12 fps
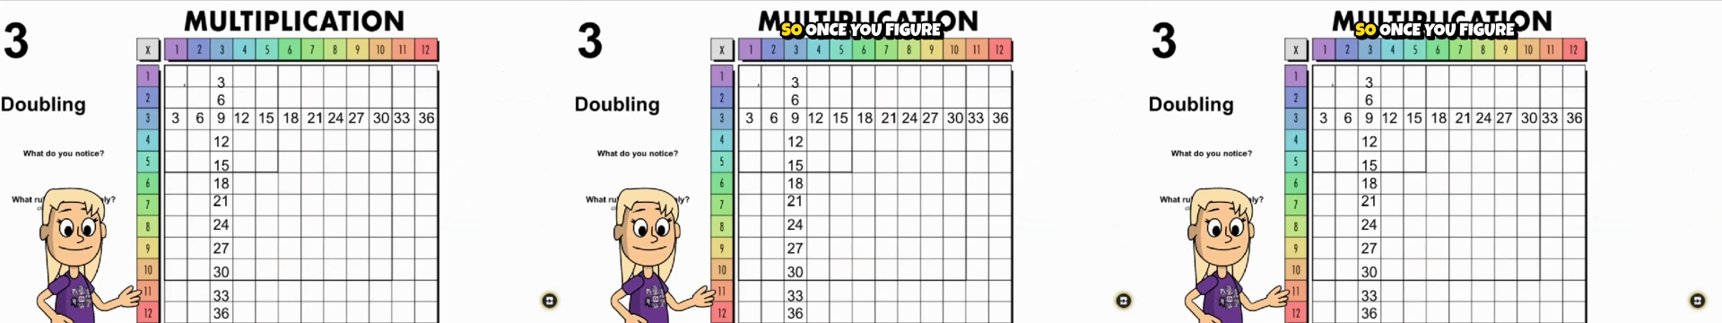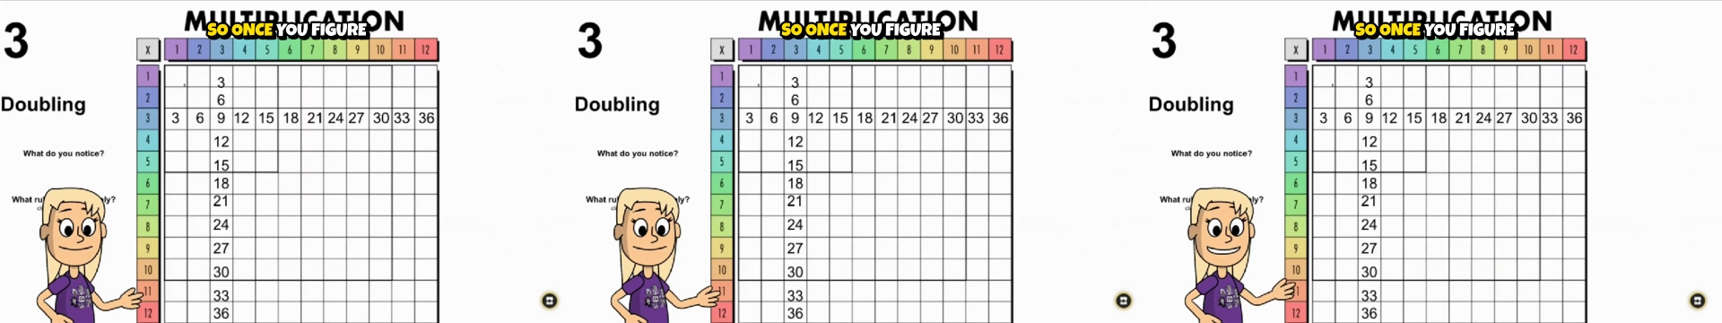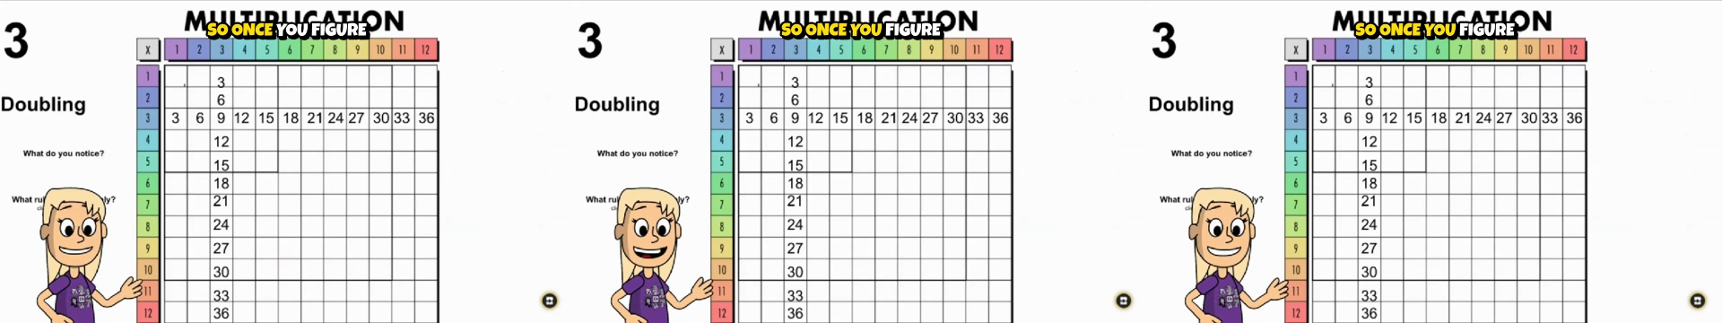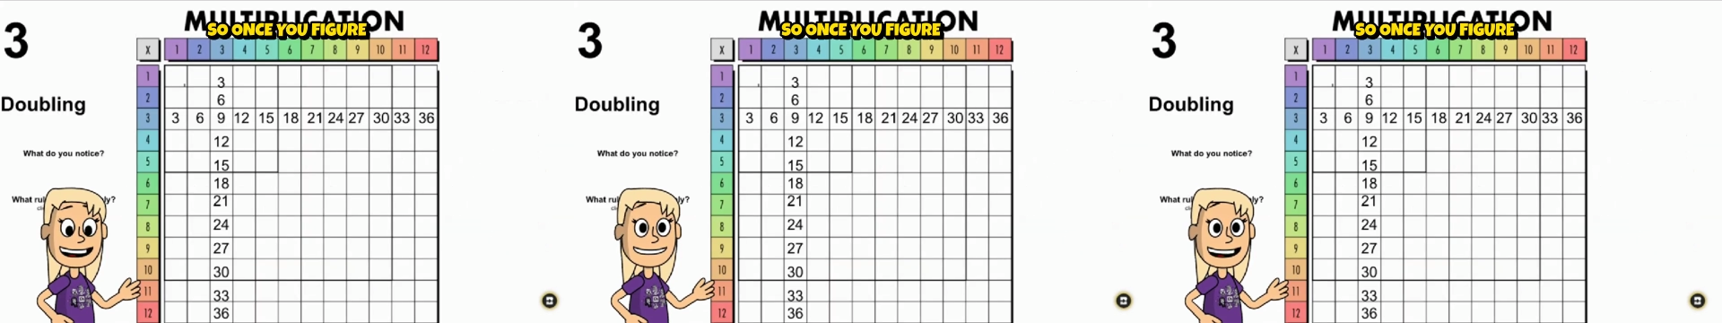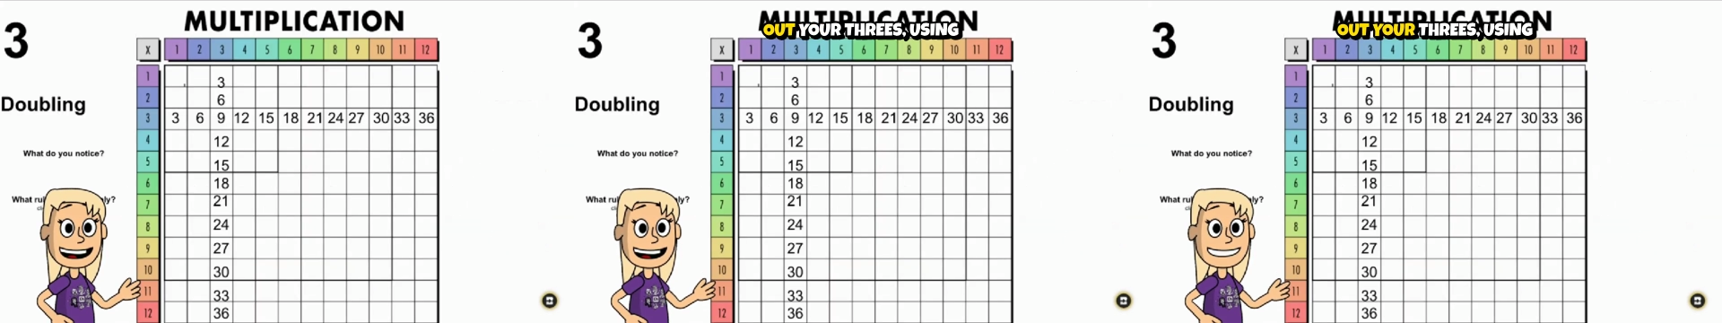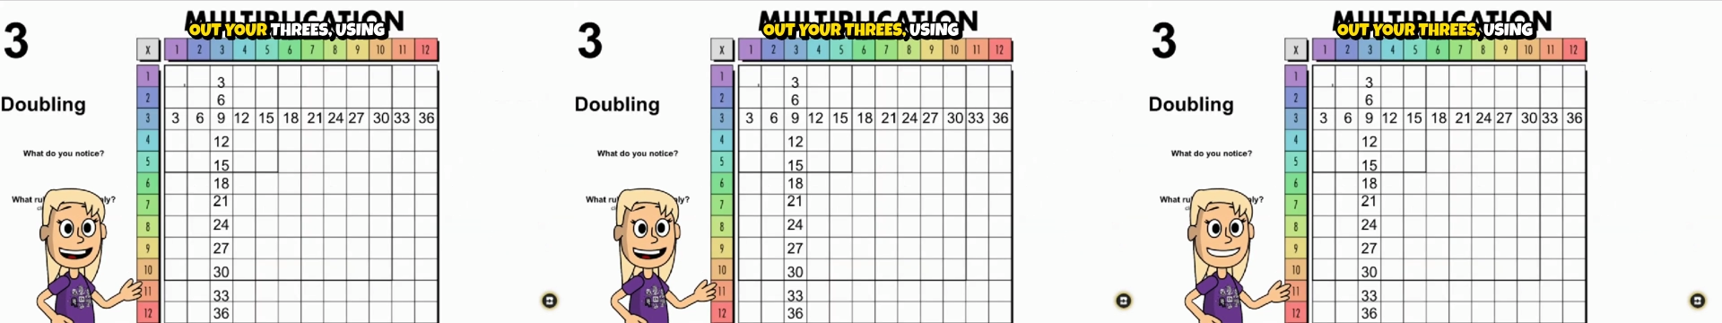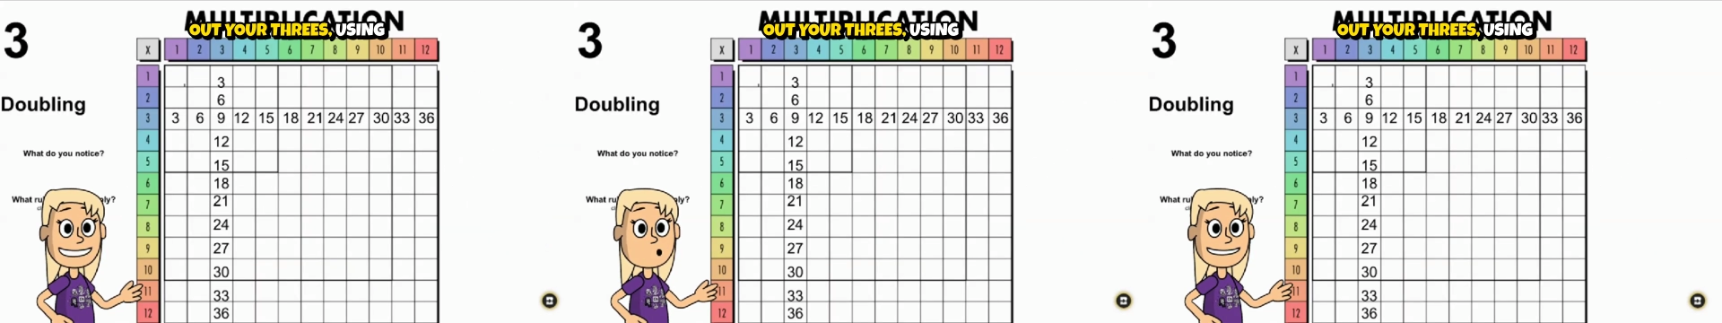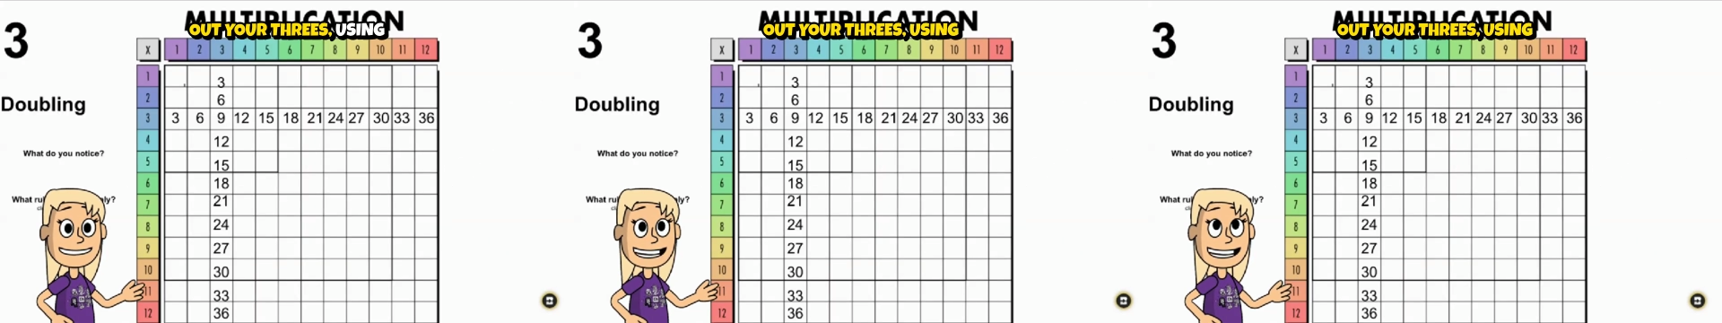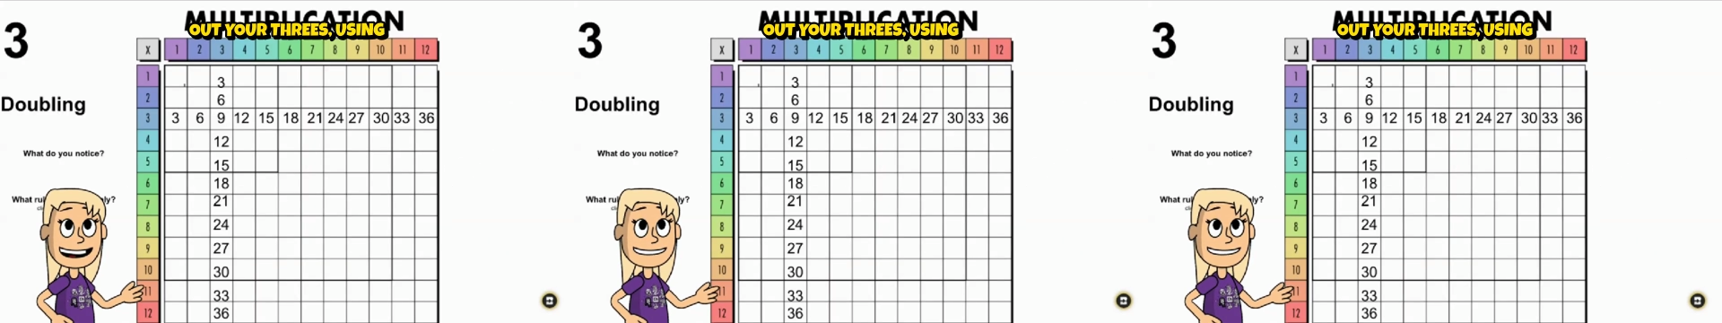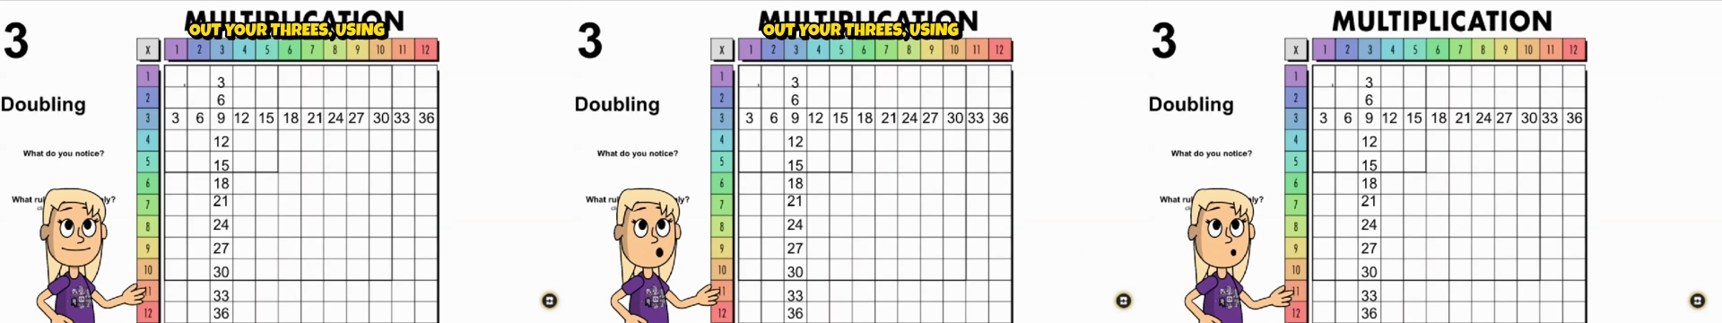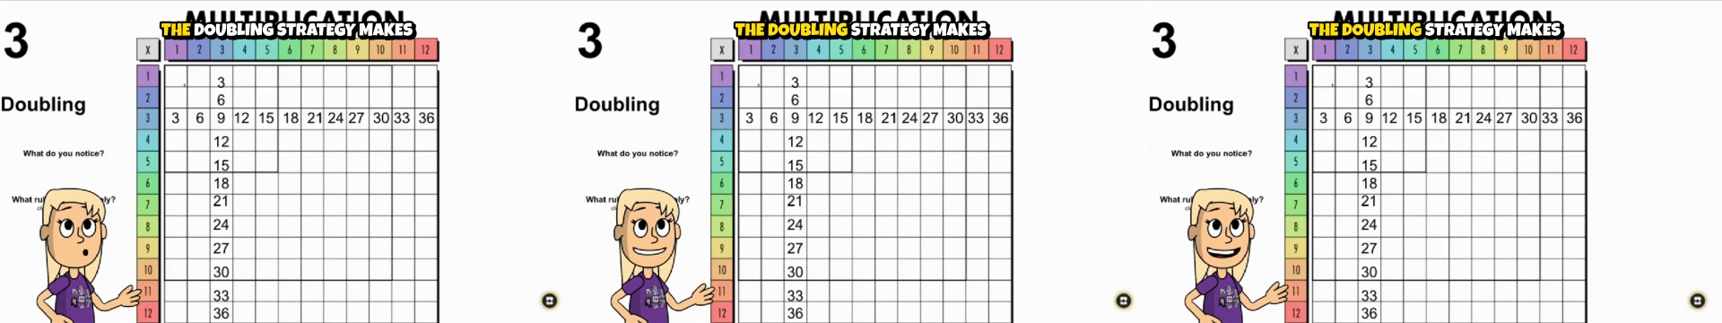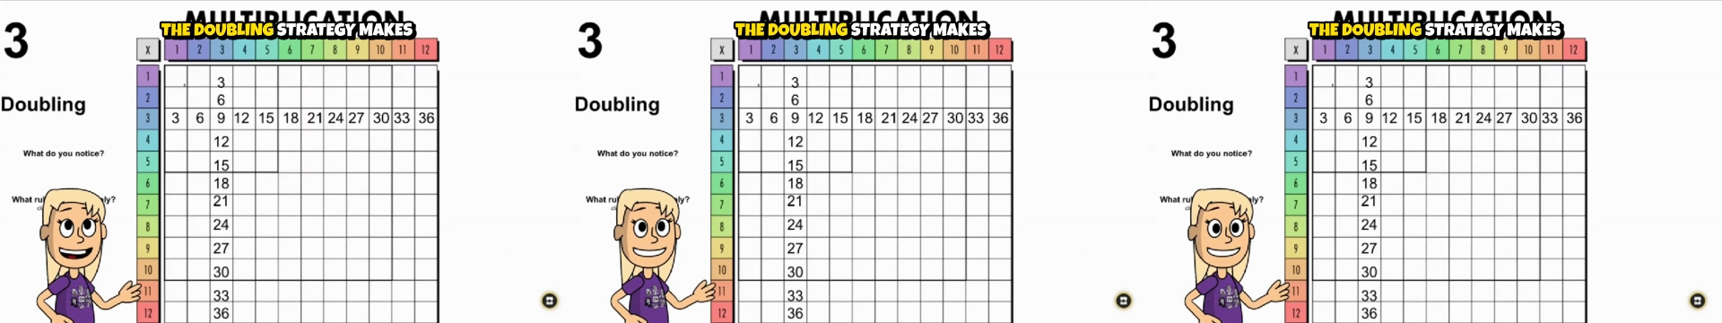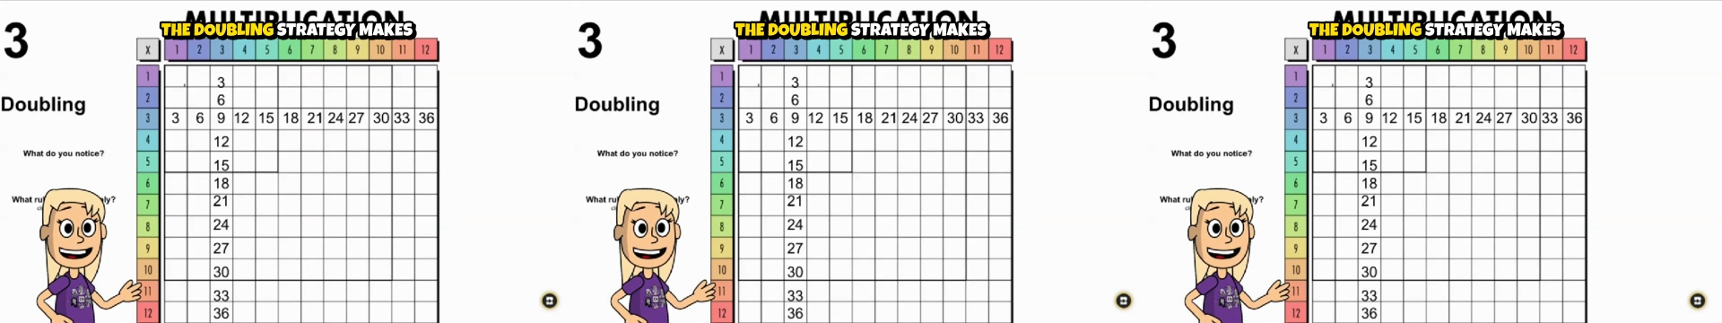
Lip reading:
Nobody's mouth can be seen.